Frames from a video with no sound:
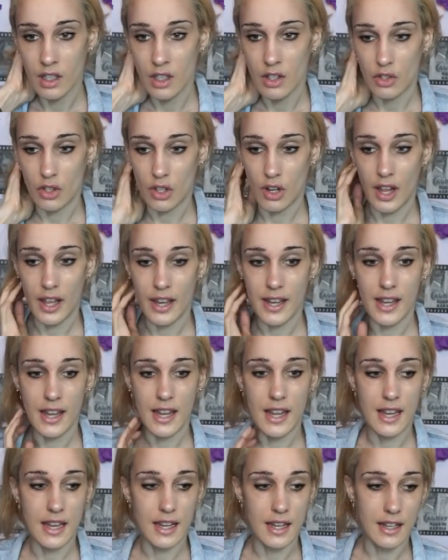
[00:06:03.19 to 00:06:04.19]
So like
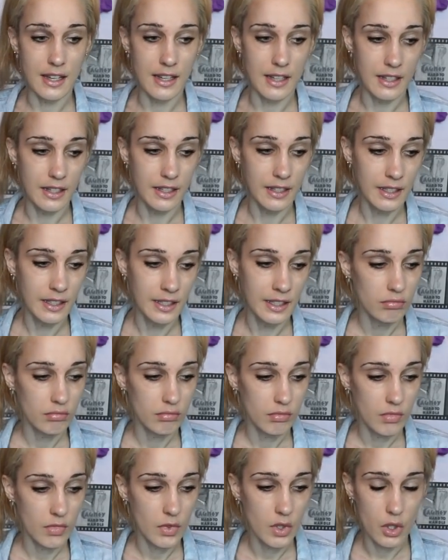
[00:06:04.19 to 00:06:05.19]
in
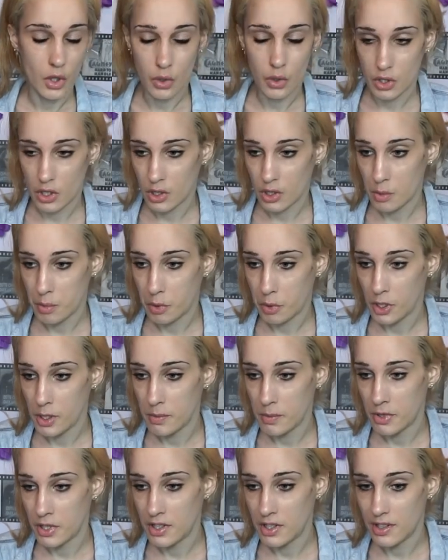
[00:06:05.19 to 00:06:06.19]
doctor's
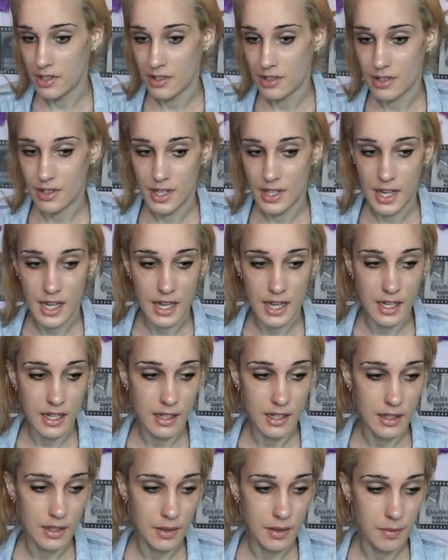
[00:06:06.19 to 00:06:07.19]
appointments,
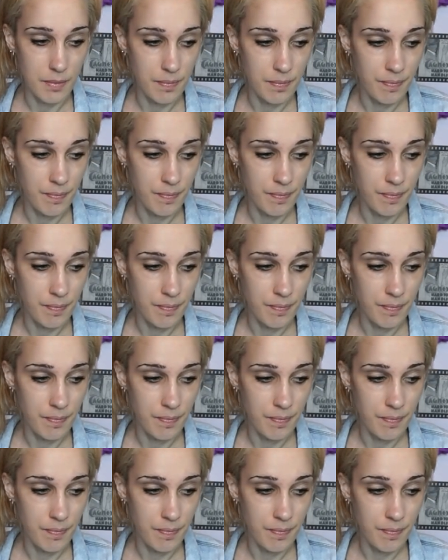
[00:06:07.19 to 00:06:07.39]
in